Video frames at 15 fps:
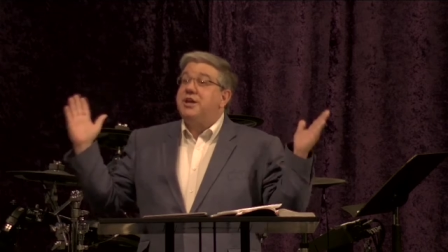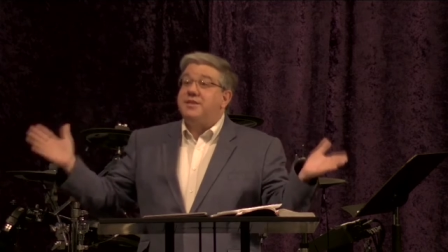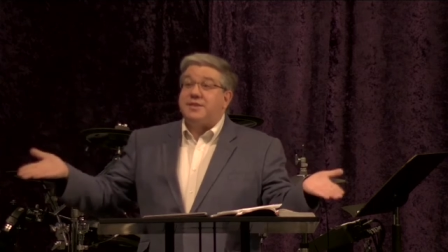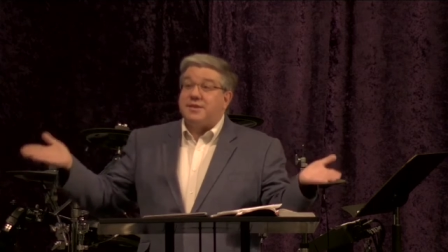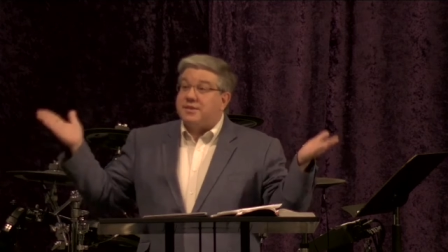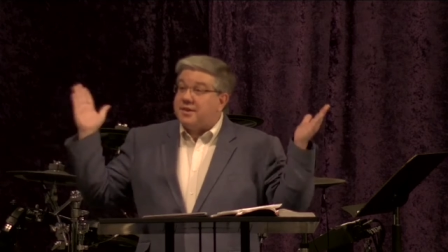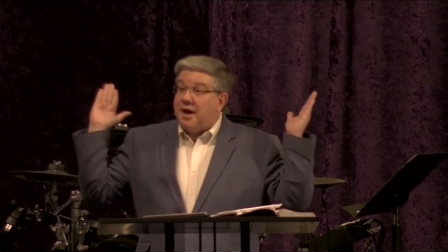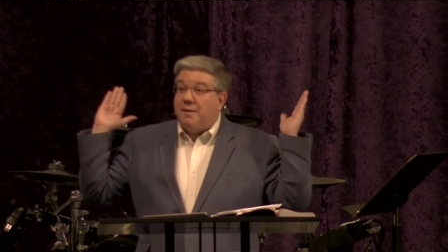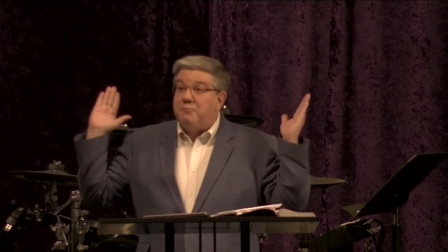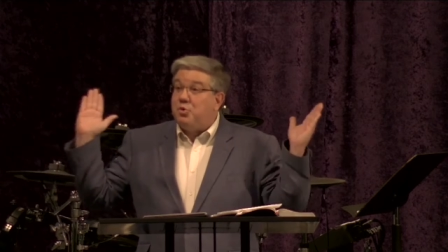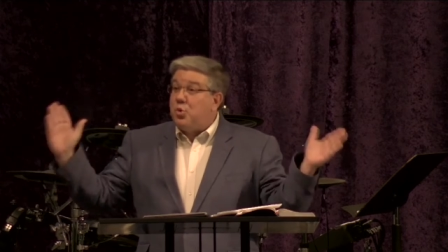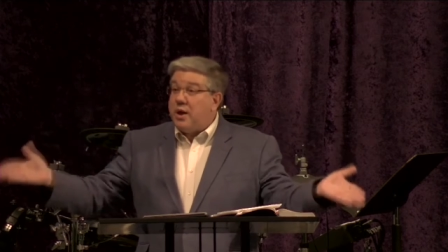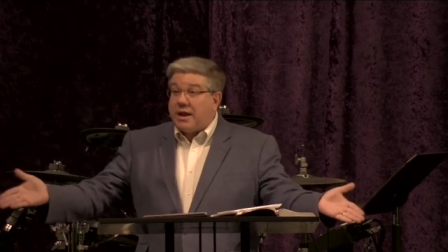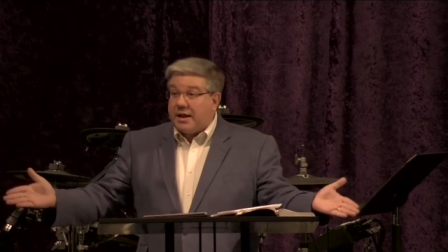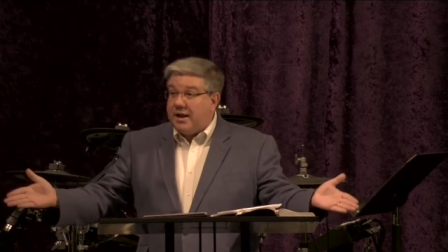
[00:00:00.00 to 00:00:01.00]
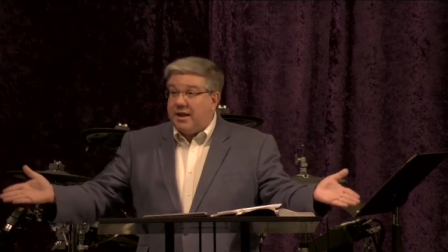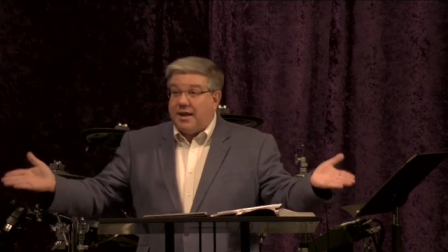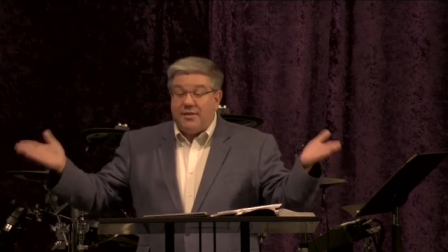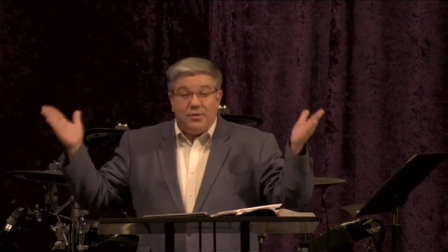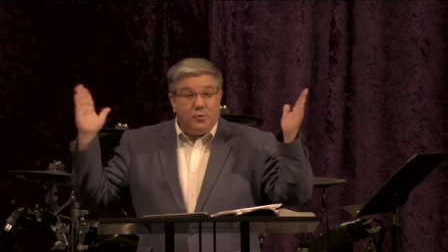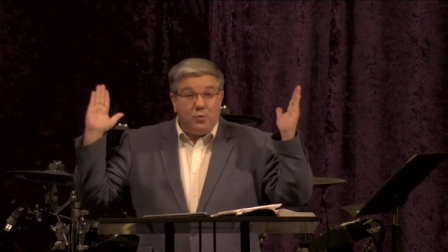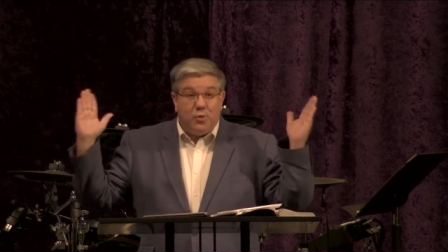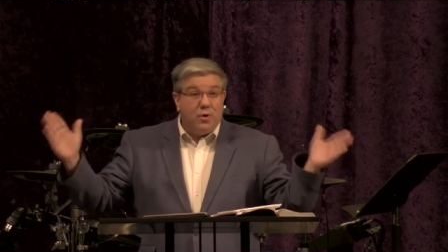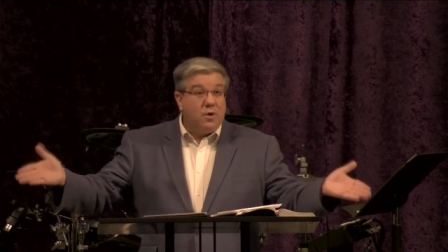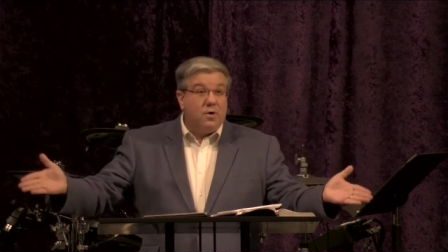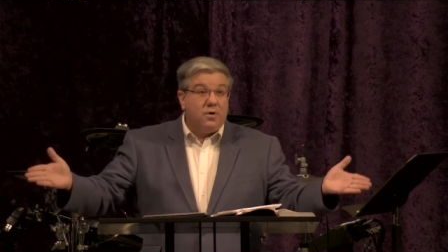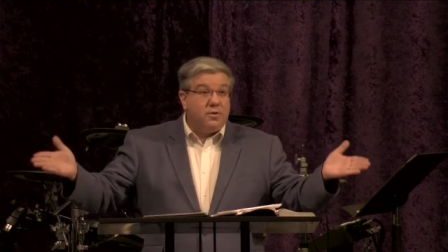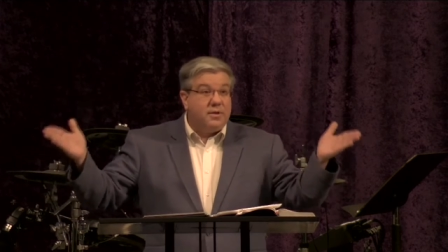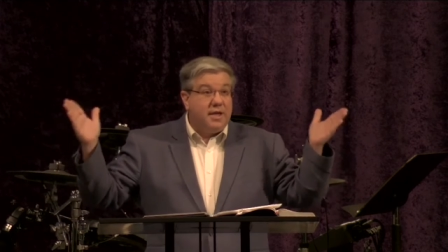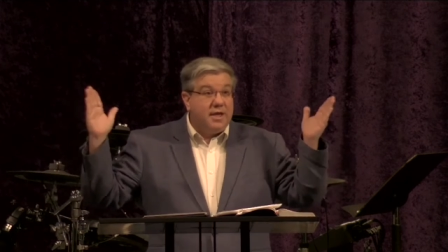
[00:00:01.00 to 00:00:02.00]
Jesus, come quickly. The
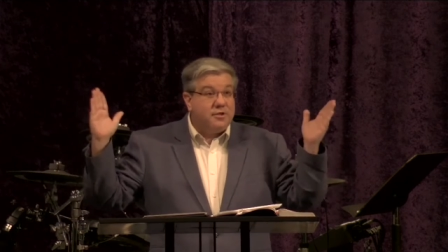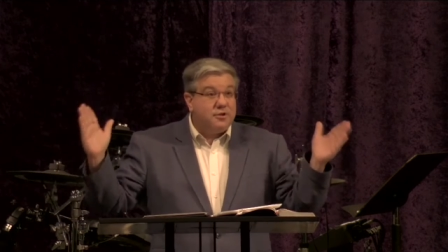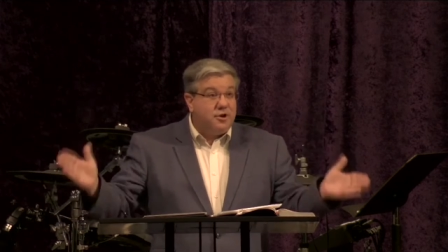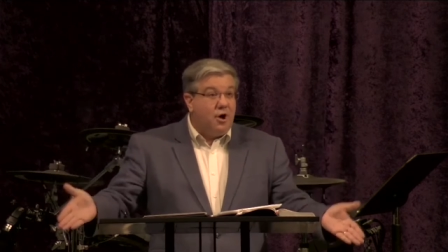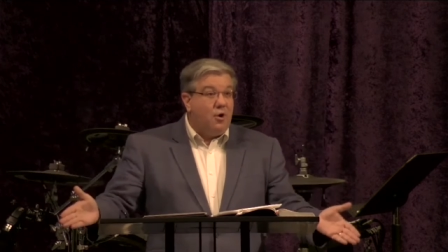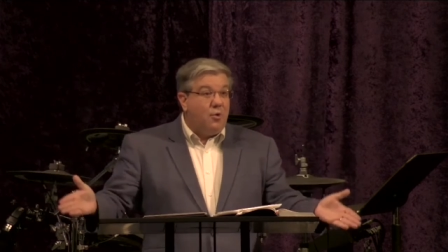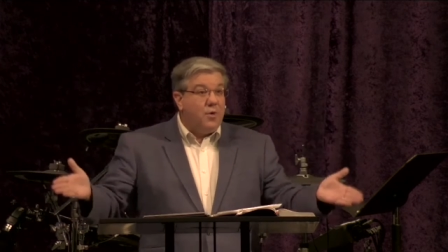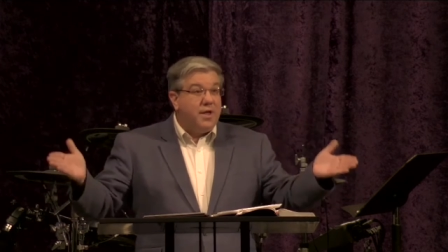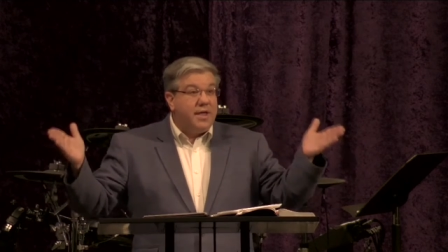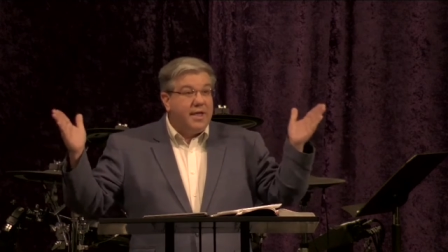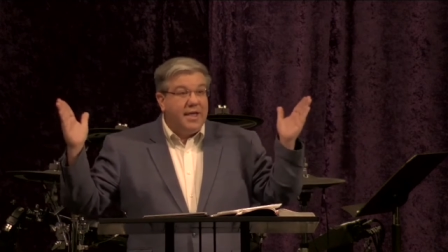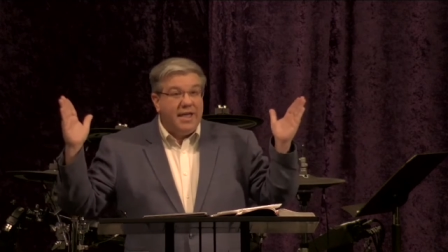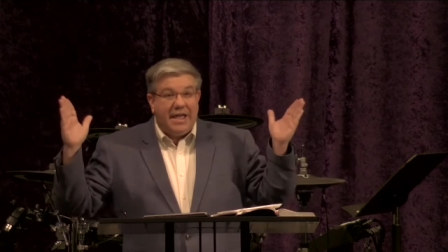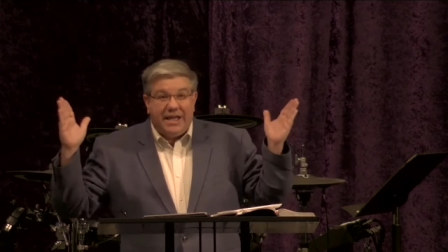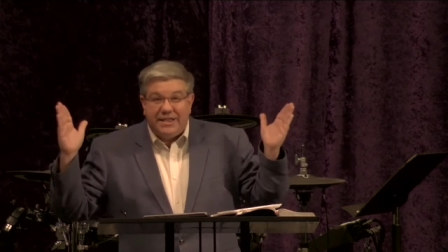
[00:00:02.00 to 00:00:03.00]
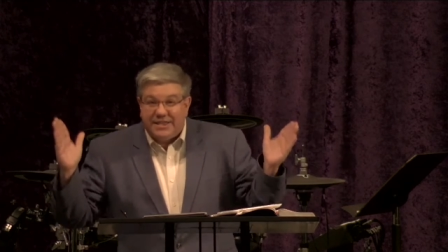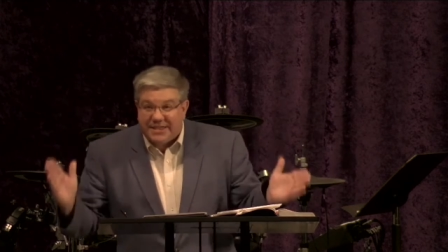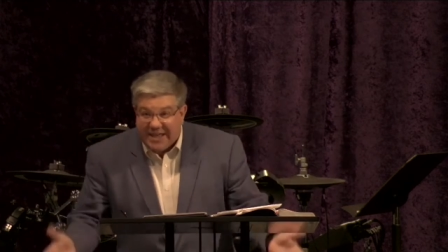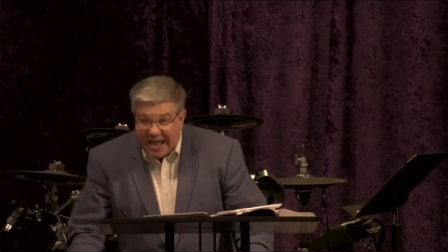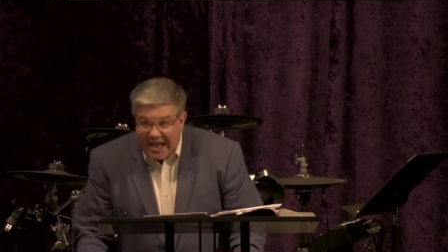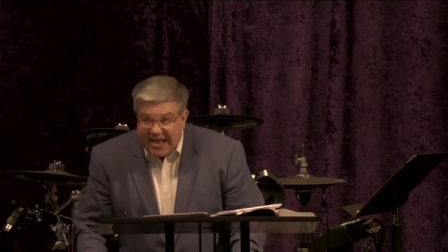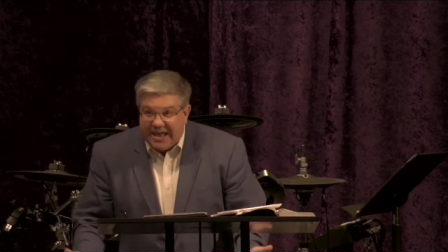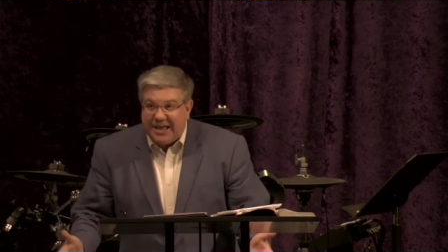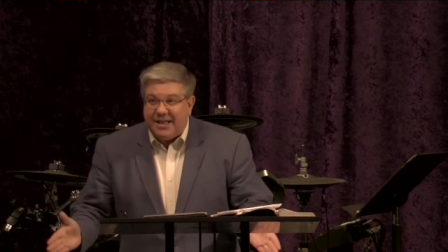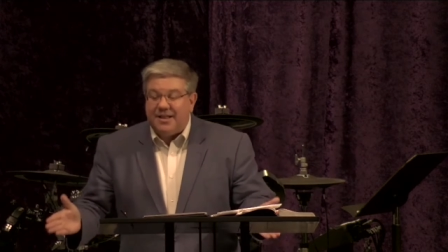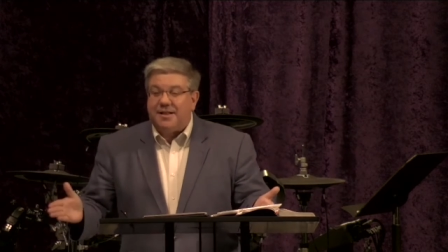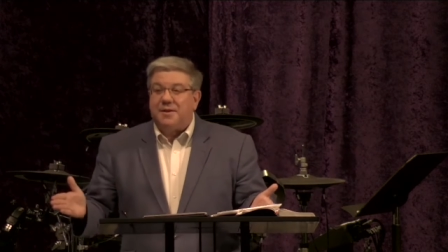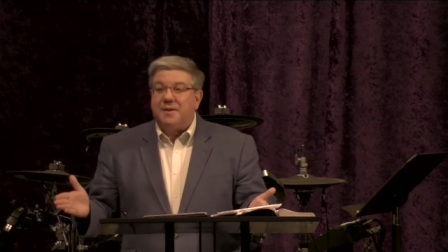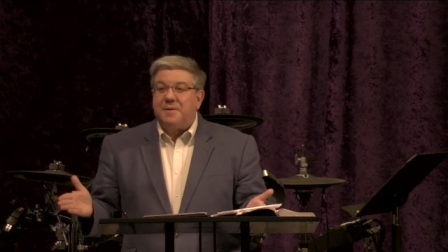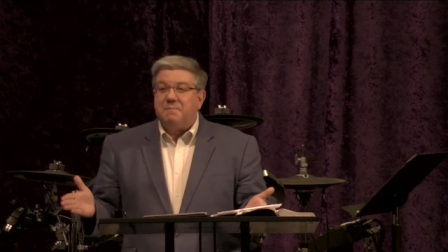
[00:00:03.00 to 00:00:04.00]
world is going
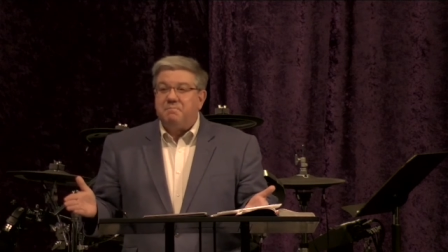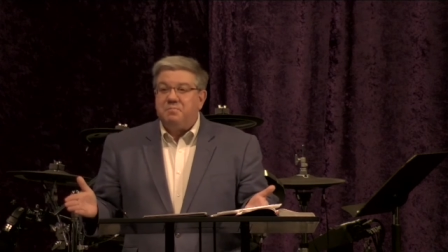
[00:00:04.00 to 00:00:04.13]
insane.